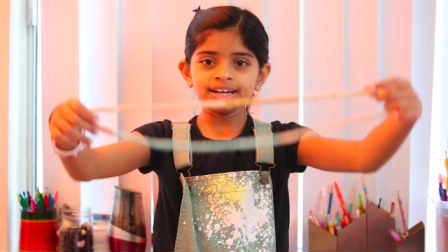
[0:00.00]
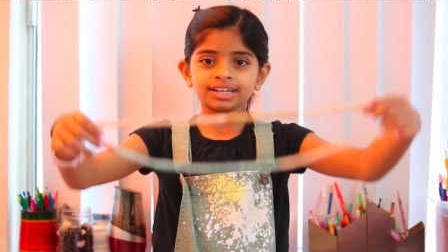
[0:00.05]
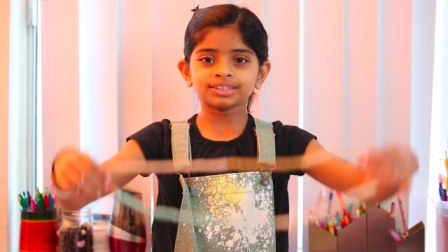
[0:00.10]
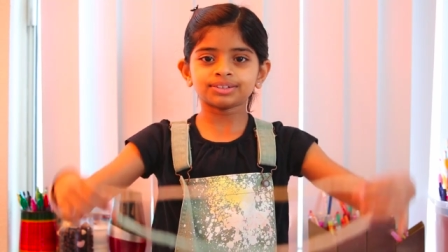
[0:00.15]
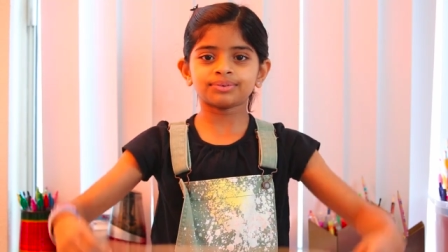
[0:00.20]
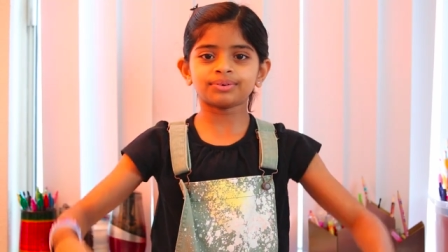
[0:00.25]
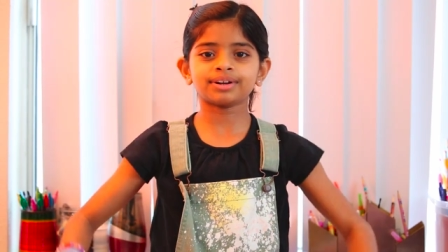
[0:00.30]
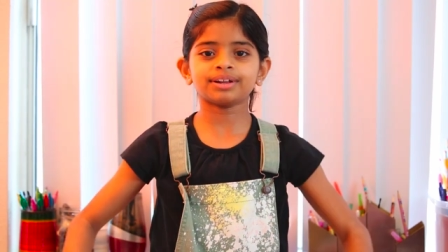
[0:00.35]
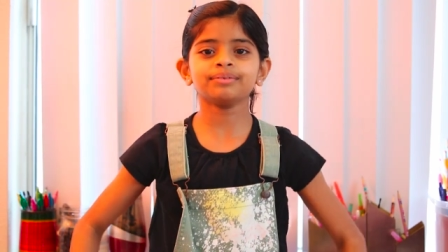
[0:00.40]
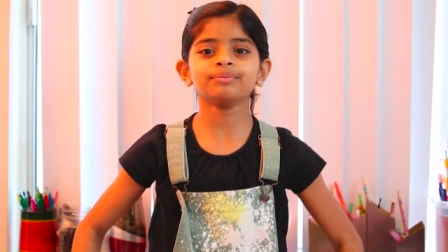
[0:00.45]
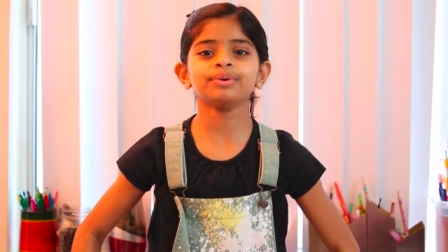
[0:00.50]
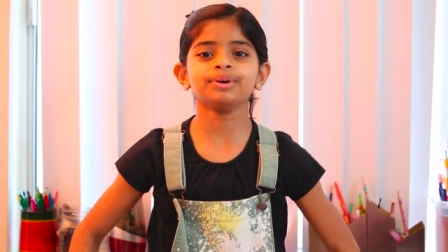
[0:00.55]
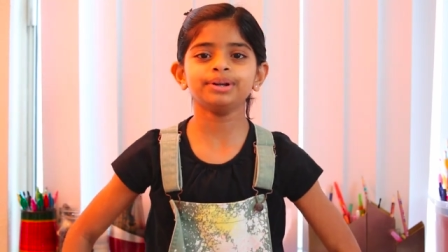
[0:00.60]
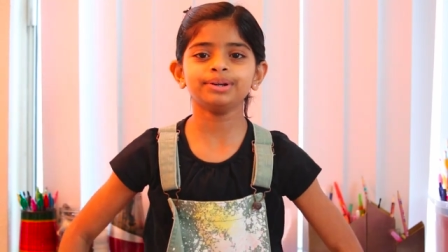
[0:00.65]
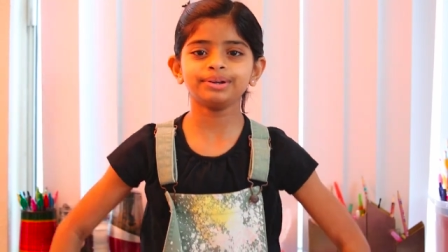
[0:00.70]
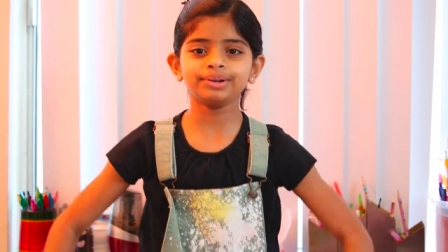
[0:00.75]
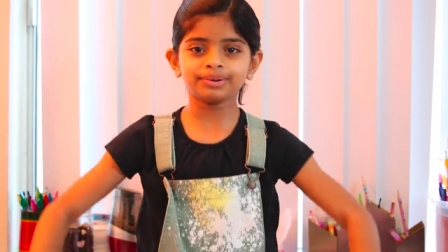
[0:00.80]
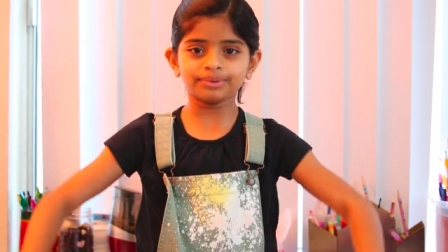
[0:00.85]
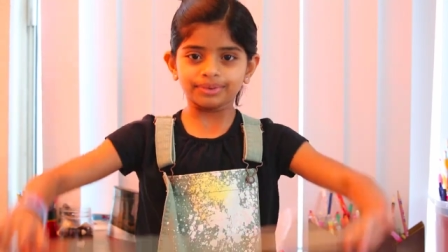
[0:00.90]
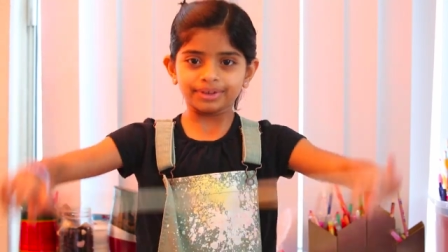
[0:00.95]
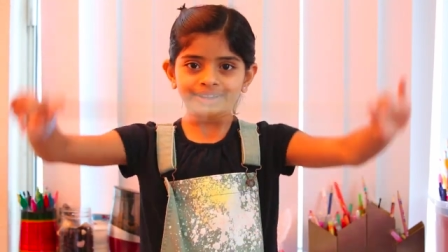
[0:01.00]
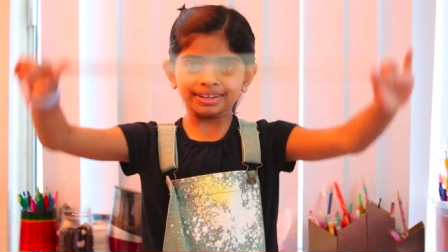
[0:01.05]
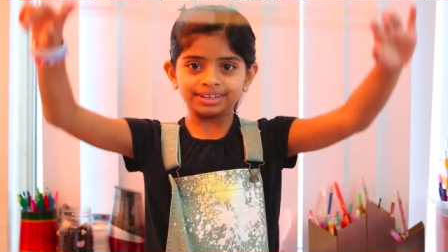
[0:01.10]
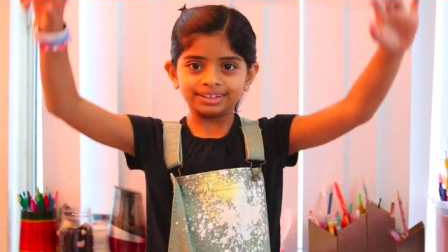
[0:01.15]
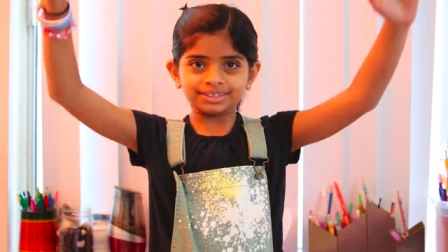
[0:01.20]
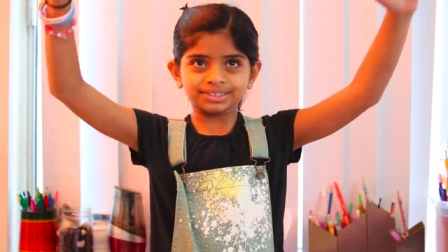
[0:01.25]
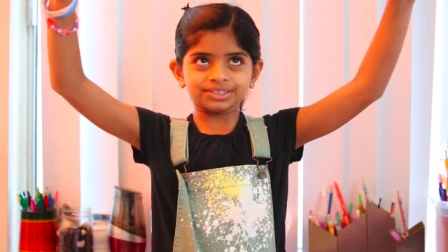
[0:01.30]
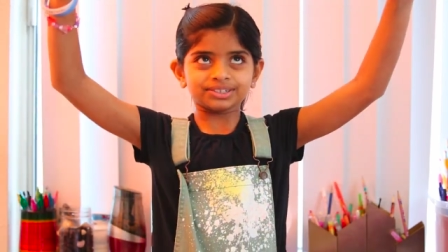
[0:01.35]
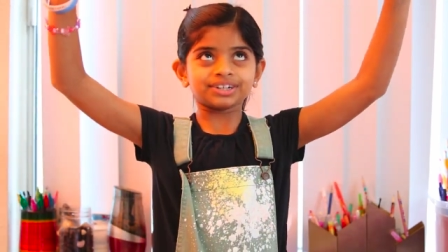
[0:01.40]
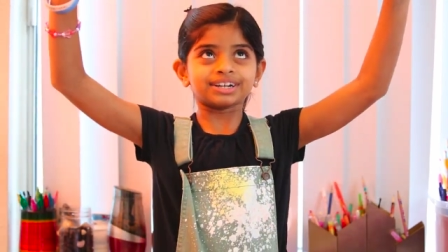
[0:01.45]
So what I'm going to do in
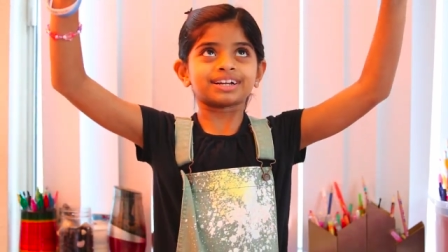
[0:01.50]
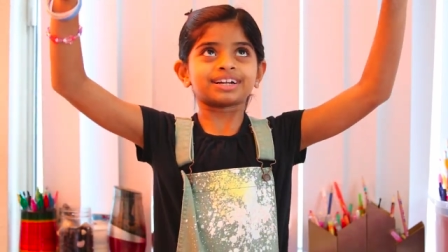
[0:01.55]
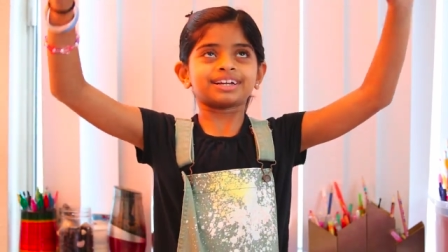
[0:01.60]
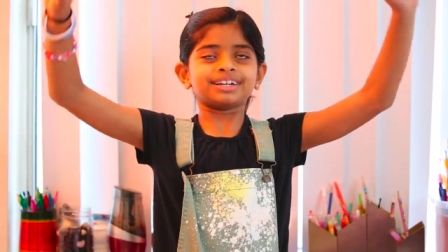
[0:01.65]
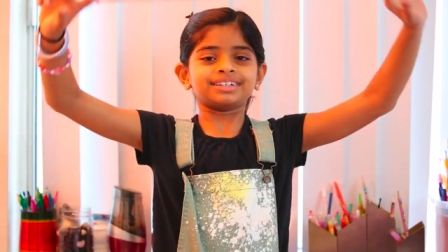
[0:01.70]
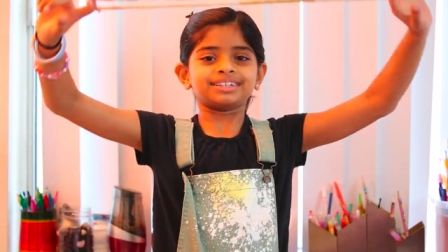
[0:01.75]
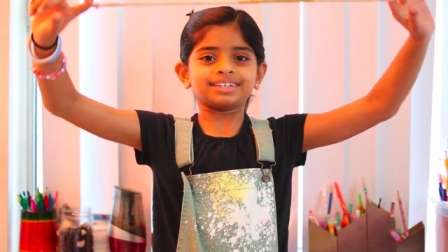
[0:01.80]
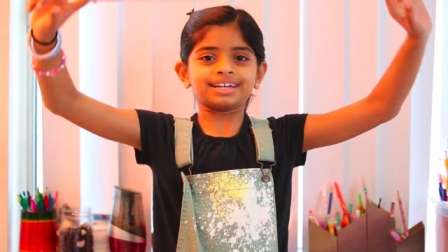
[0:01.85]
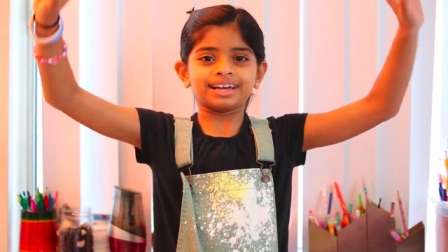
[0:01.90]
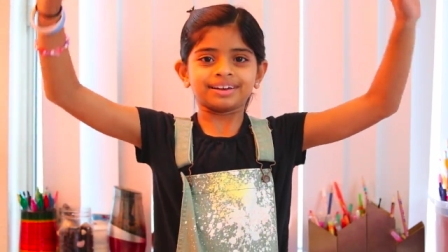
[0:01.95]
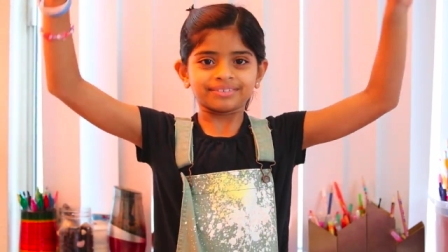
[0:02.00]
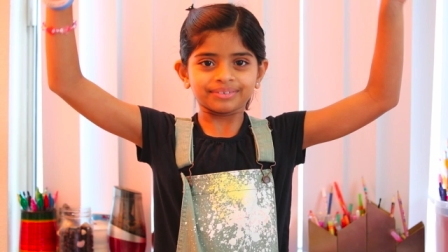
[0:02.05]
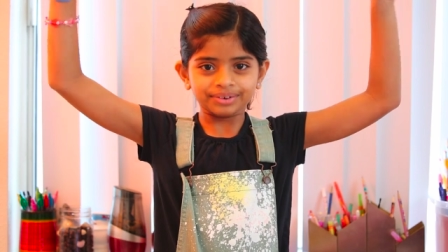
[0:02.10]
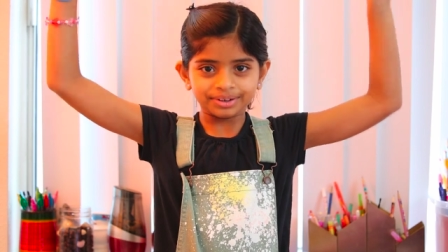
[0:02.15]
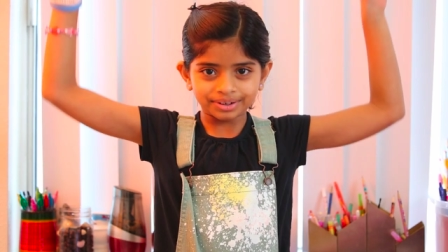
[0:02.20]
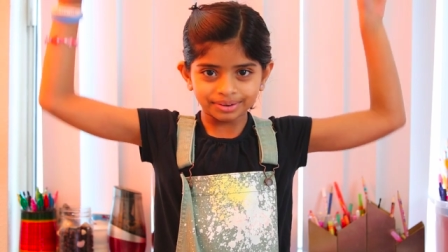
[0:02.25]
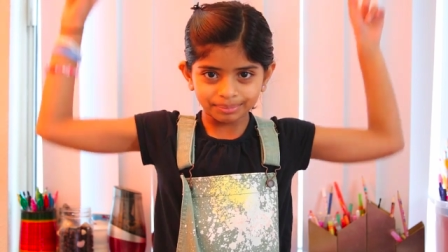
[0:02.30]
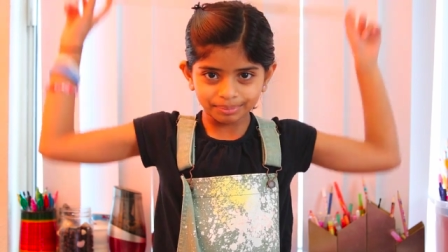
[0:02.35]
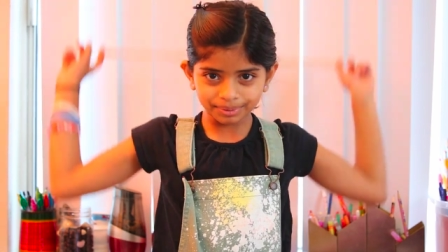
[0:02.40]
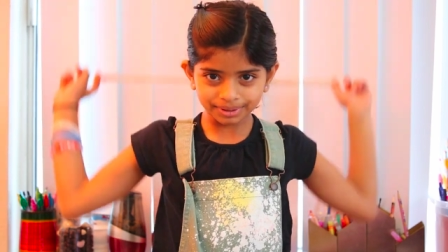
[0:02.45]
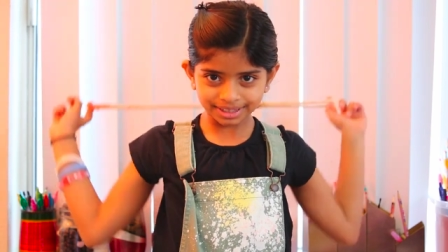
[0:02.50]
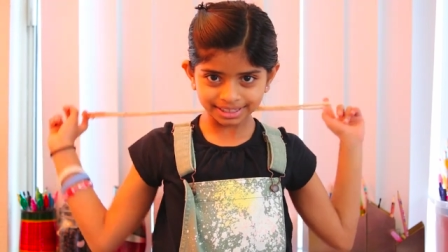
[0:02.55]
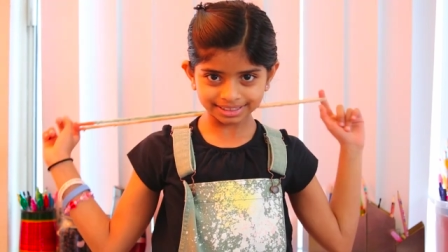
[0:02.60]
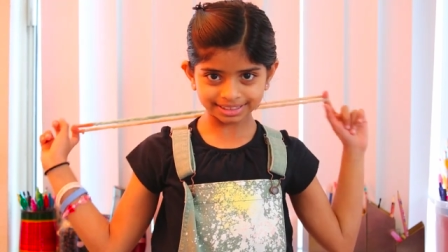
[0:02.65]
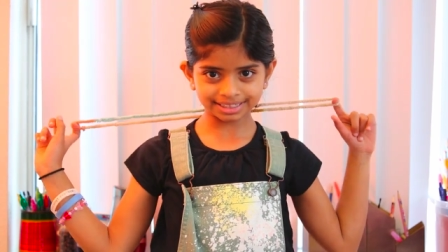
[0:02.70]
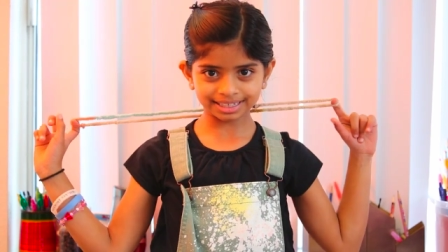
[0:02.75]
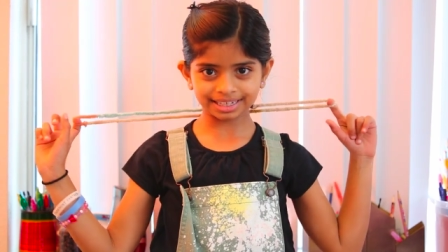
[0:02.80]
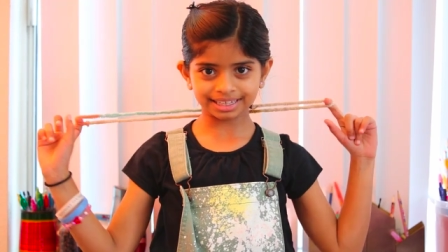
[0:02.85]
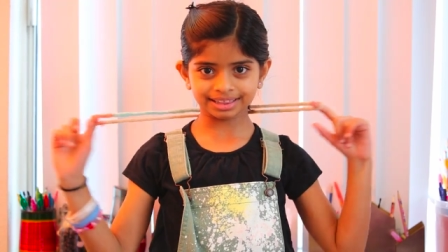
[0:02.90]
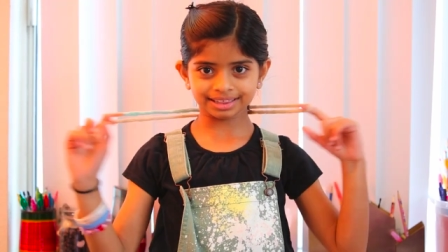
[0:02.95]
this trick is I'm going to put
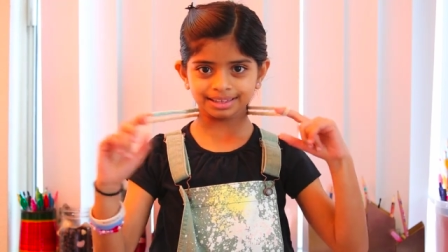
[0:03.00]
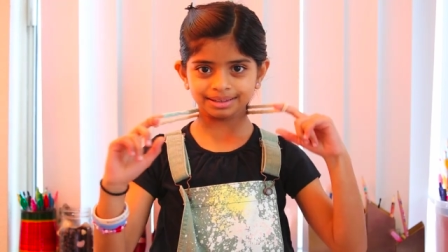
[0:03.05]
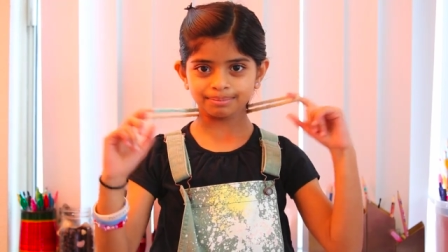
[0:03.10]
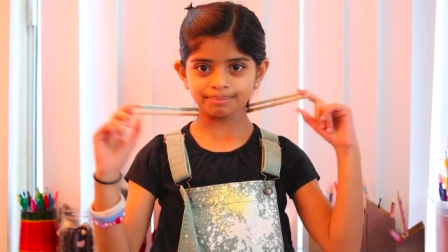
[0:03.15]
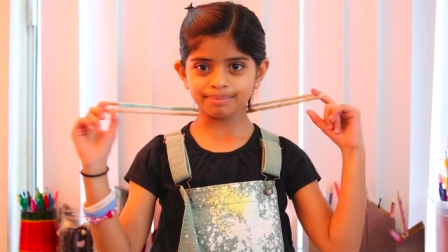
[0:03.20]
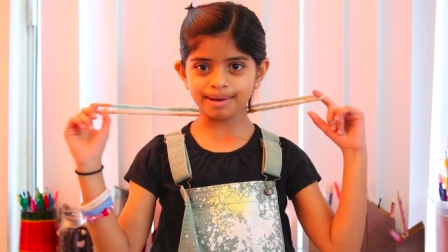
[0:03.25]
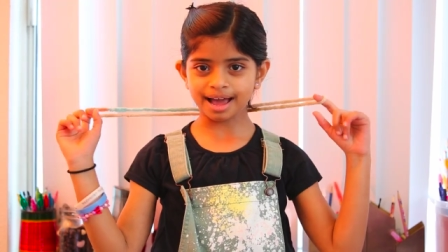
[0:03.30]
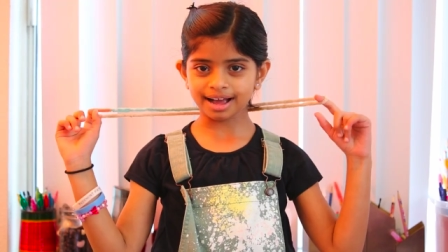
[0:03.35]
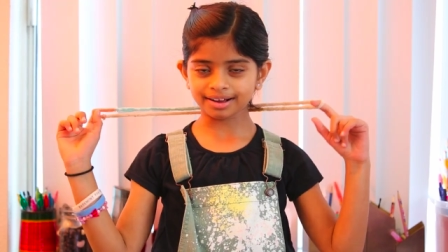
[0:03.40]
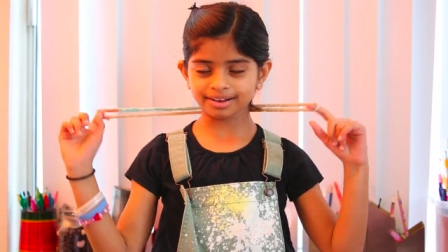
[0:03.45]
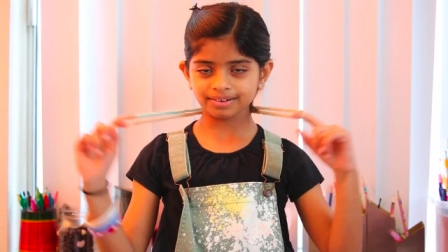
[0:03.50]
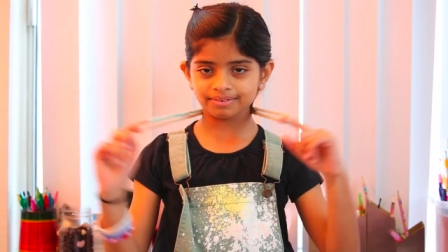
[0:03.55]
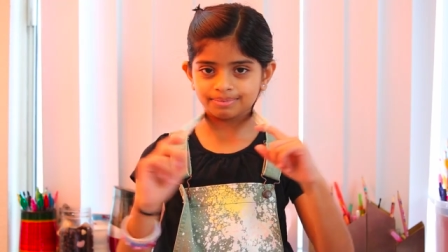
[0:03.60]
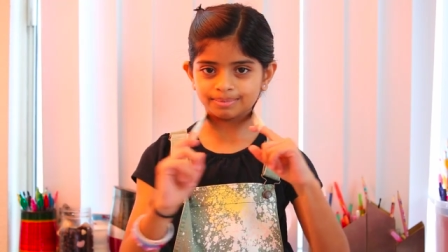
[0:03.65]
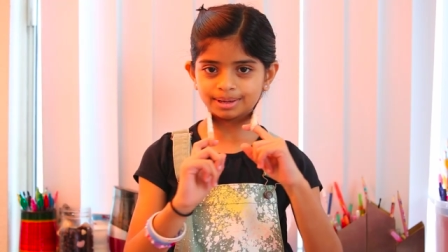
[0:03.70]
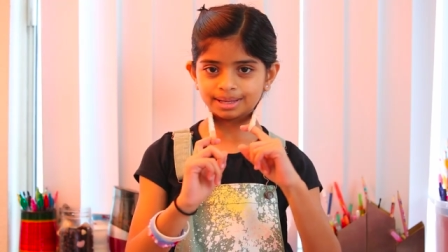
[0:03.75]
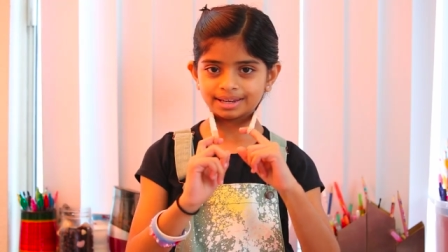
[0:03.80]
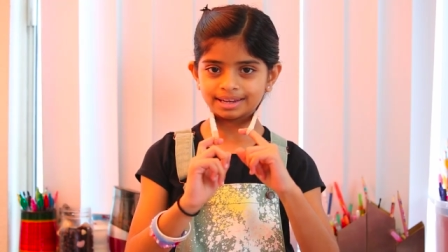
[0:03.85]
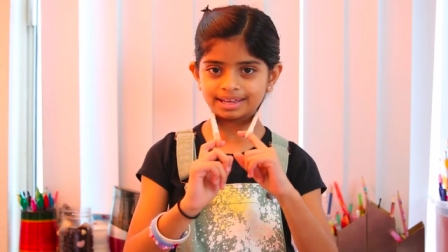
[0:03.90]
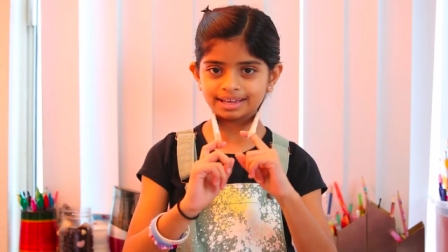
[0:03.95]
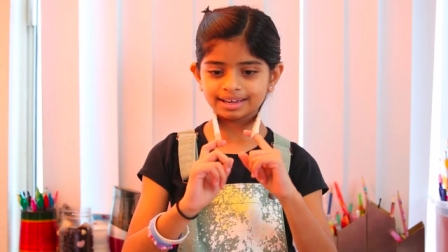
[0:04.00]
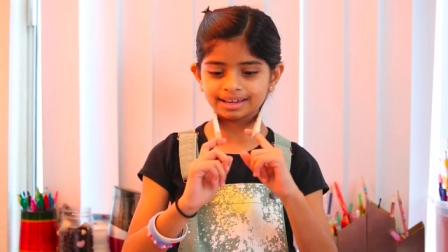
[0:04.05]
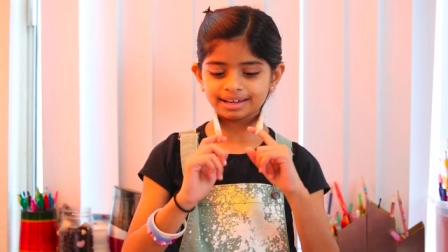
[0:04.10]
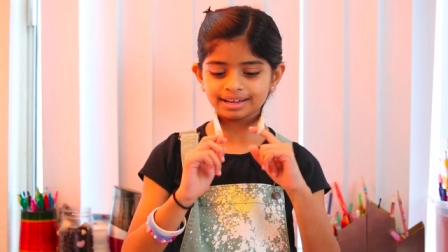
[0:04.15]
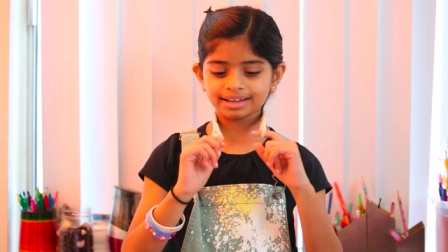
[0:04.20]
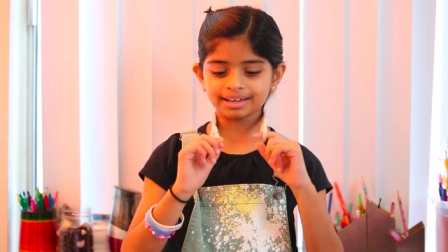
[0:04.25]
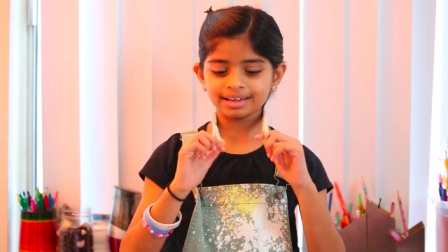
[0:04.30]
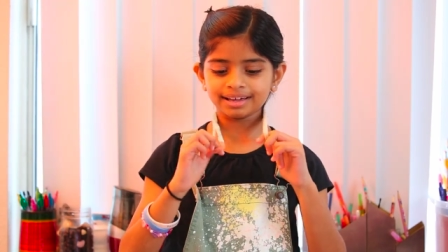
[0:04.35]
this at the back of my neck,